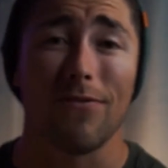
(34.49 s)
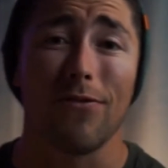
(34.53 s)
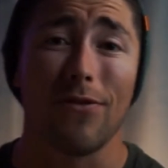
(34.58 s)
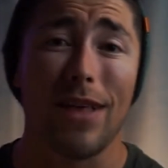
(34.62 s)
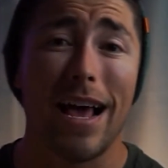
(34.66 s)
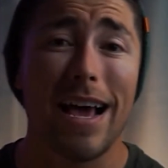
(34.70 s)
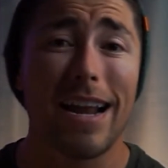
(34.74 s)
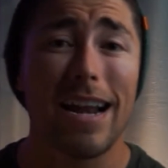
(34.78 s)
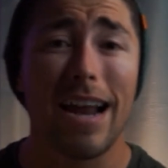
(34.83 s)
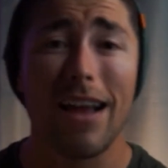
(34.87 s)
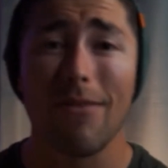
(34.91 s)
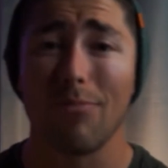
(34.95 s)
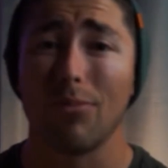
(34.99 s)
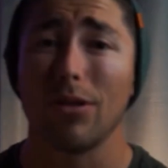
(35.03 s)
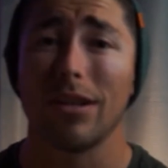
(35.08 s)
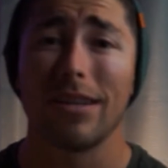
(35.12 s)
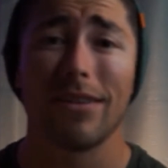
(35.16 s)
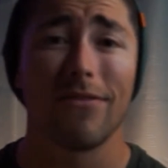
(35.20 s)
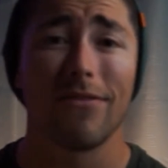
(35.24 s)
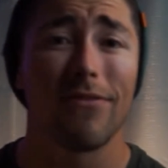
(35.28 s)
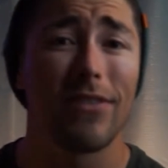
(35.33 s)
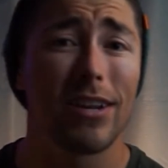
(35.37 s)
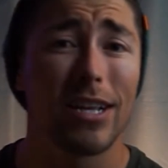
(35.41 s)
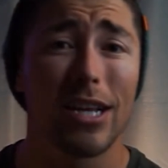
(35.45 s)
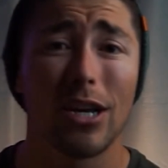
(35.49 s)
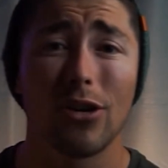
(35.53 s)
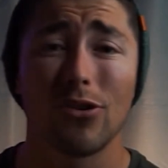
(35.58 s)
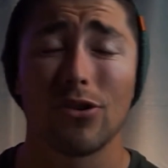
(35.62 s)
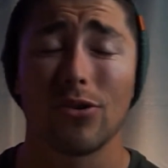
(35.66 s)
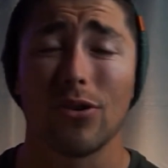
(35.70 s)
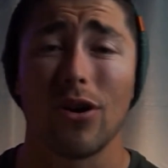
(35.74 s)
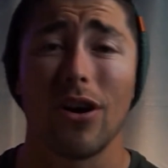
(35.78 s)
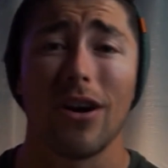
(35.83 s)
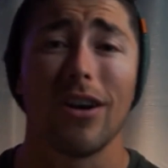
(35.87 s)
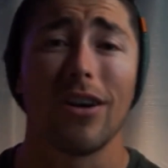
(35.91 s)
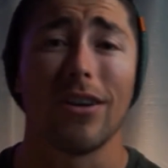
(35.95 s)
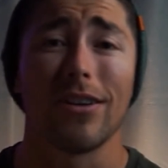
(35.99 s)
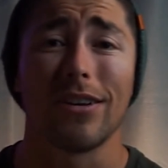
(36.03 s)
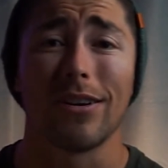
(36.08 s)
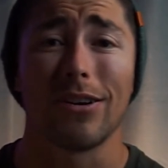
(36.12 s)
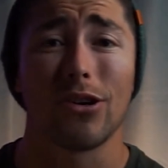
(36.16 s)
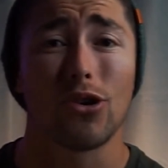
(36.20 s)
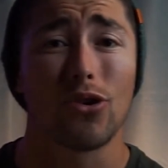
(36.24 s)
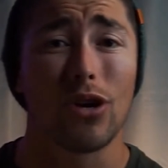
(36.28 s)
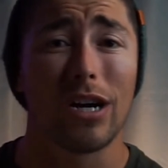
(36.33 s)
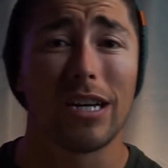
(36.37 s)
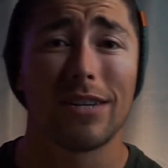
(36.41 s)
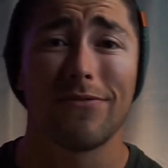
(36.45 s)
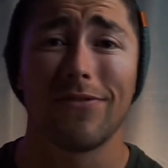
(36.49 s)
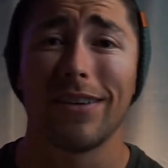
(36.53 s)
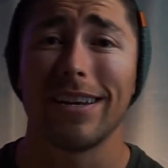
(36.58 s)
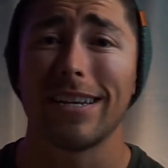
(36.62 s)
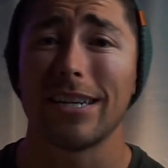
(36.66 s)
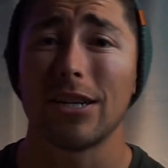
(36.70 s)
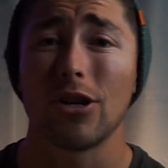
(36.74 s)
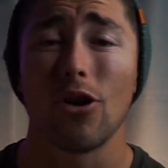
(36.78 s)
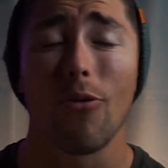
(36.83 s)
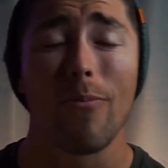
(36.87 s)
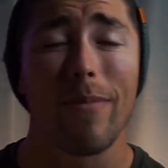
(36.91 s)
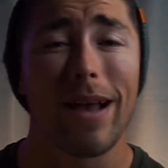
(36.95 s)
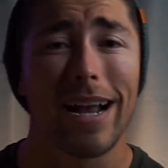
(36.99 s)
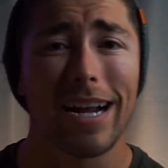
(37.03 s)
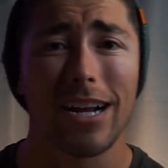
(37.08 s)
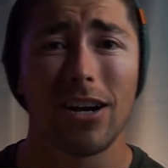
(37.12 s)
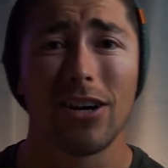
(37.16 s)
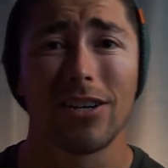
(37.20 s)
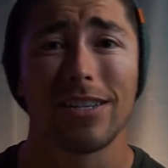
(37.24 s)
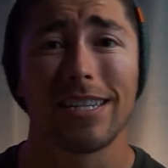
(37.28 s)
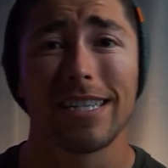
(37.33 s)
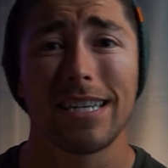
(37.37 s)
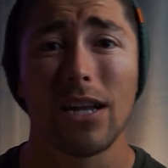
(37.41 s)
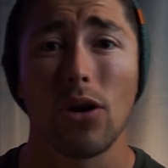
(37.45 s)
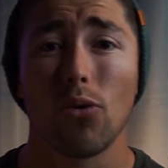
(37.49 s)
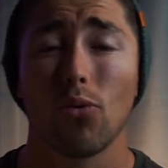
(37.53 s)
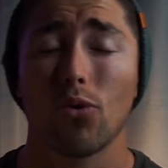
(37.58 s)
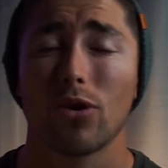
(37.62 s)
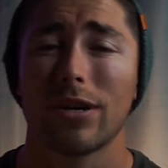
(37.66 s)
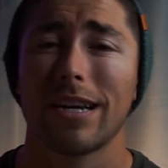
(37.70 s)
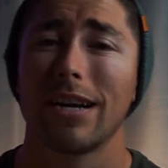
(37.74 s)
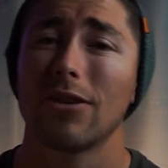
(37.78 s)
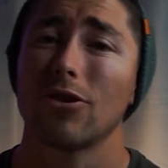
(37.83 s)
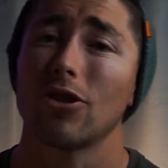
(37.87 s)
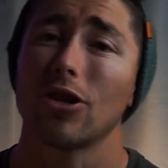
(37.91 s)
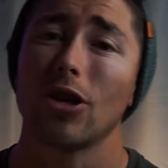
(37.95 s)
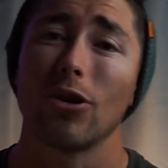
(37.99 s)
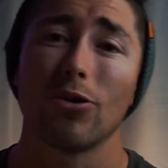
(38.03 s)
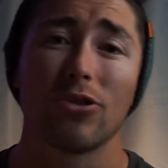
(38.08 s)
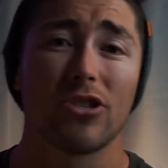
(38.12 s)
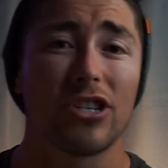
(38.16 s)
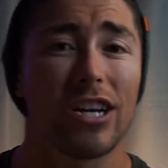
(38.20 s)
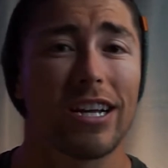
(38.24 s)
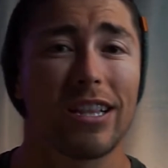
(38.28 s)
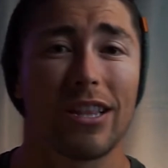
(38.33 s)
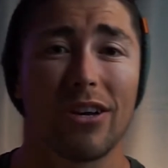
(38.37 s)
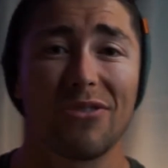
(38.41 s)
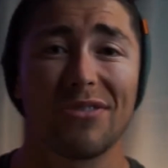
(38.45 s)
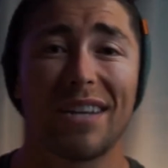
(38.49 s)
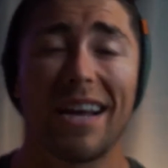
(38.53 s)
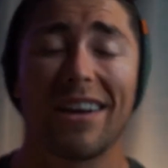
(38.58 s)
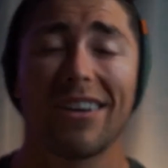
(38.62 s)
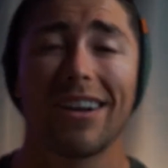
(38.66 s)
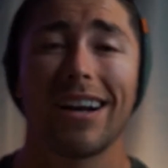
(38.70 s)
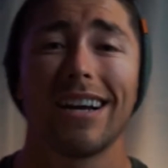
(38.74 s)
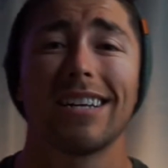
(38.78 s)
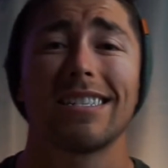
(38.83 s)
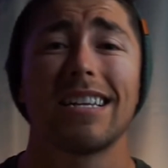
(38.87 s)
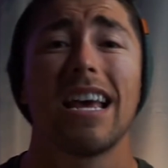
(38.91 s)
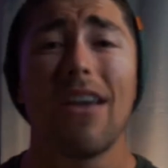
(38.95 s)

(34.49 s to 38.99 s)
for that, I have plenty of videos on CrossFit, you know, Metcon style workouts, so go check those out, guys.